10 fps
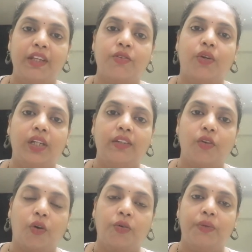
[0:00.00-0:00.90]
based on these
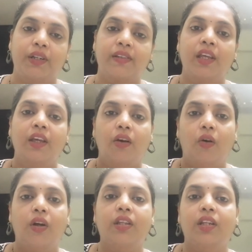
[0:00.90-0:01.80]
documents,
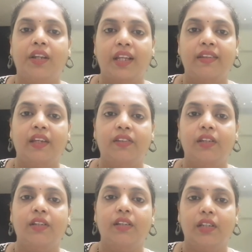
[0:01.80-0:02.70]
or the
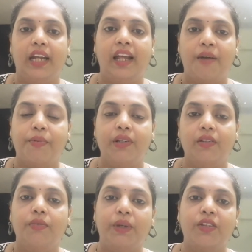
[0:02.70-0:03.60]
transaction that happens
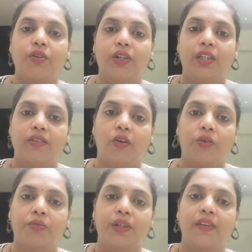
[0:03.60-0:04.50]
based on these
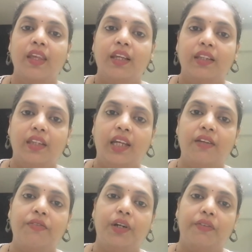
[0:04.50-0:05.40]
documents,
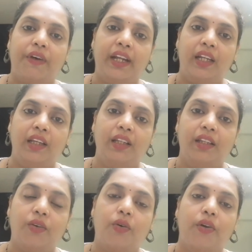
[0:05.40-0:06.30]
then fighting in
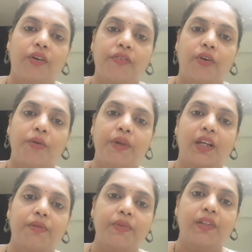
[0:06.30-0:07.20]
the court of law
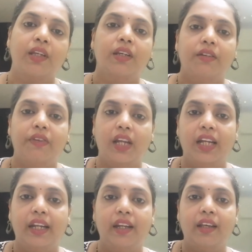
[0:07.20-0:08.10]
becomes
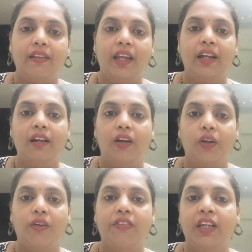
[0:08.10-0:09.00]
very tedious and
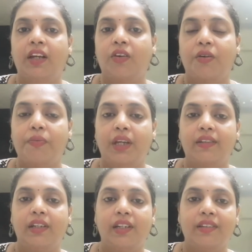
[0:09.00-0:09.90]
lot of legal
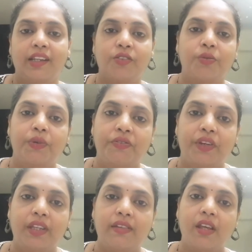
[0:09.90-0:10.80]
complexities has to be
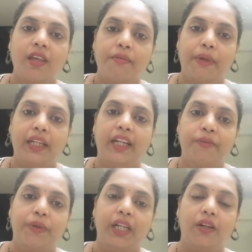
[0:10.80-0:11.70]
faced by
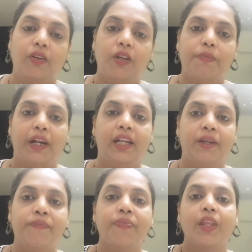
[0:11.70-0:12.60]
that particular
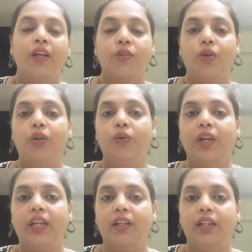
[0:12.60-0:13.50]
party. So you
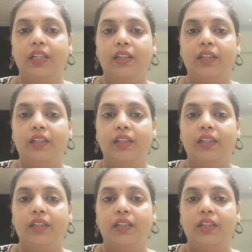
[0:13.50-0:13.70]
can